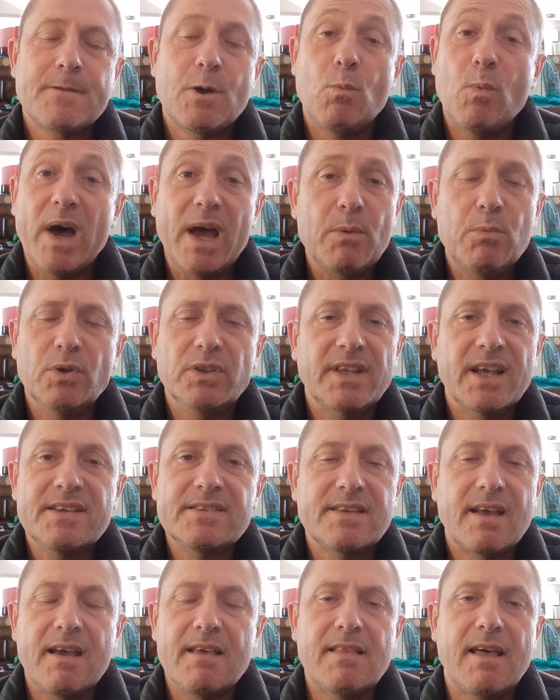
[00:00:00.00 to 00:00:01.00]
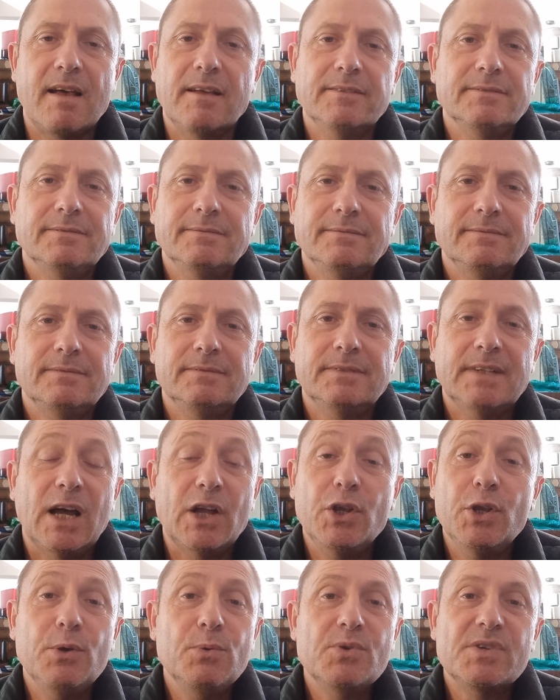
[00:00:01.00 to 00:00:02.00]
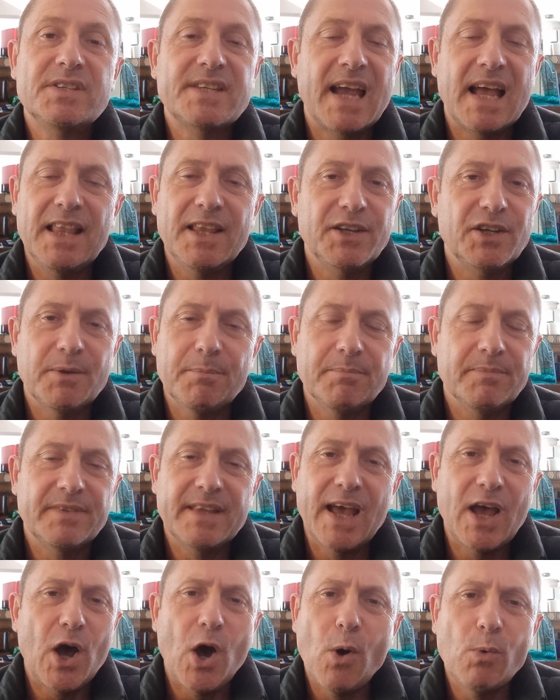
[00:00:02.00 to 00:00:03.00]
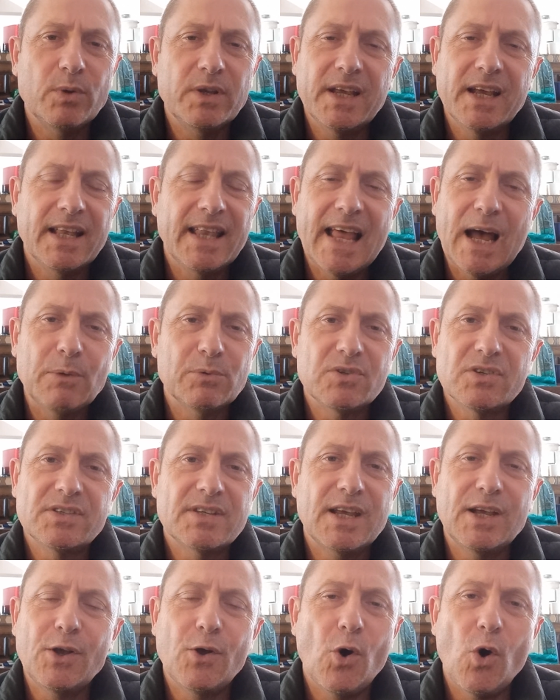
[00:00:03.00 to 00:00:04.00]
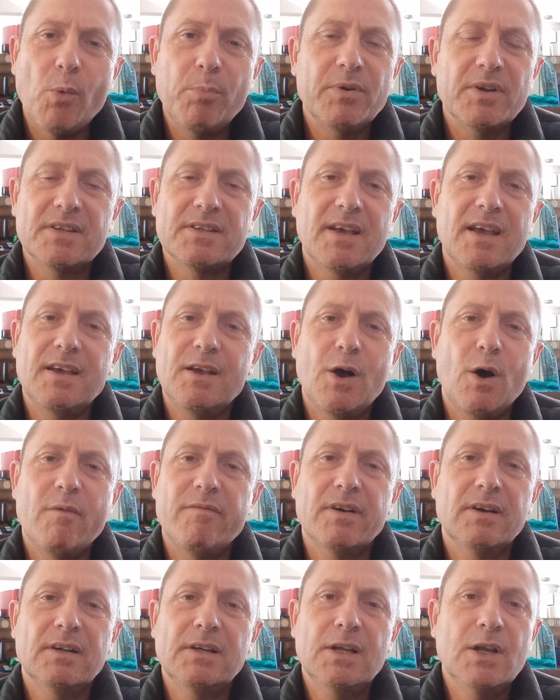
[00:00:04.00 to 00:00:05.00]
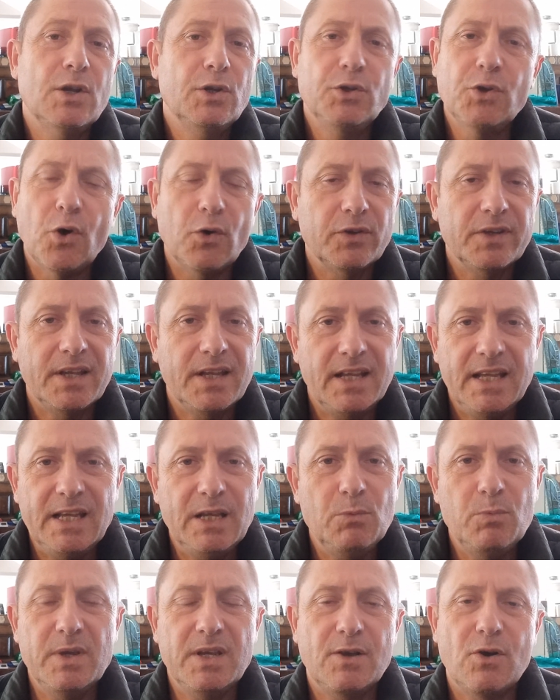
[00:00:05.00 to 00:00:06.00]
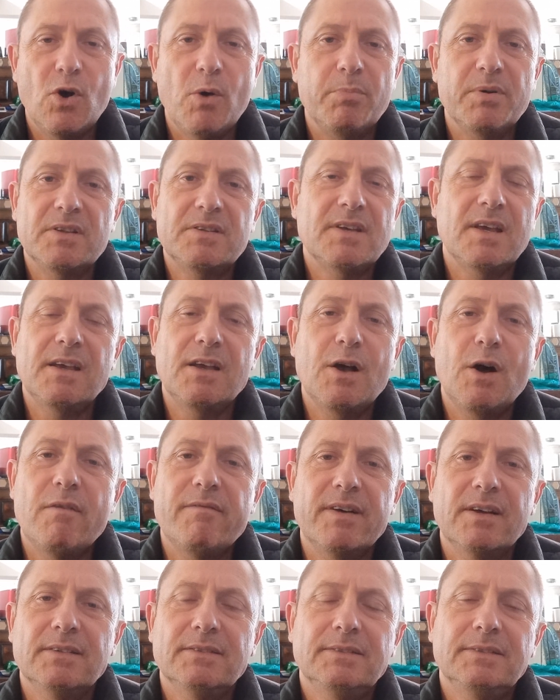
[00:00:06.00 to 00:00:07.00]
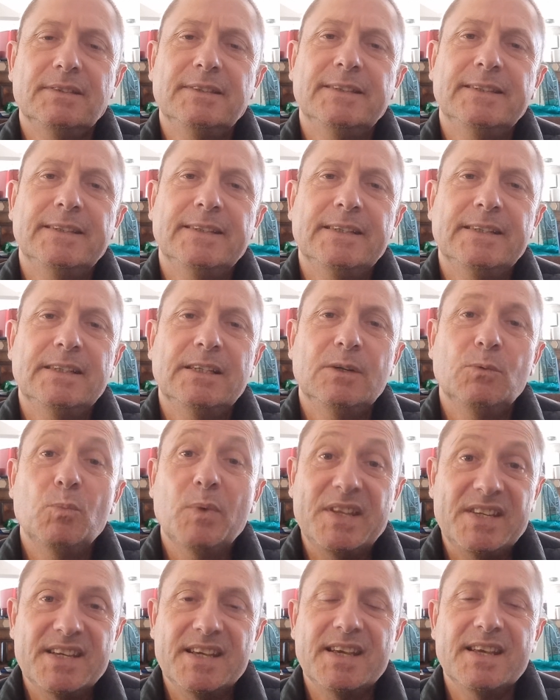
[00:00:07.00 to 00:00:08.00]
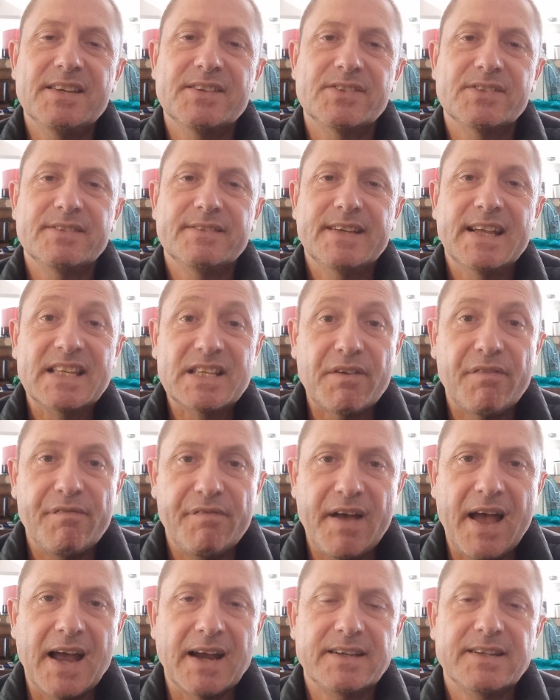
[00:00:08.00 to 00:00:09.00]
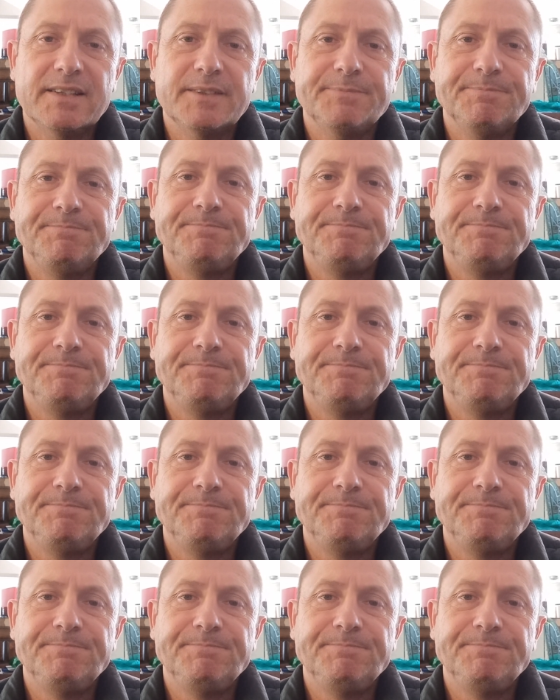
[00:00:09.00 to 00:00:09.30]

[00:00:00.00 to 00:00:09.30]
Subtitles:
Why would they say that? And who's telling them they're only allowed to say corporate takeover, not an iwi corporate takeover? Which it is. It's a fact.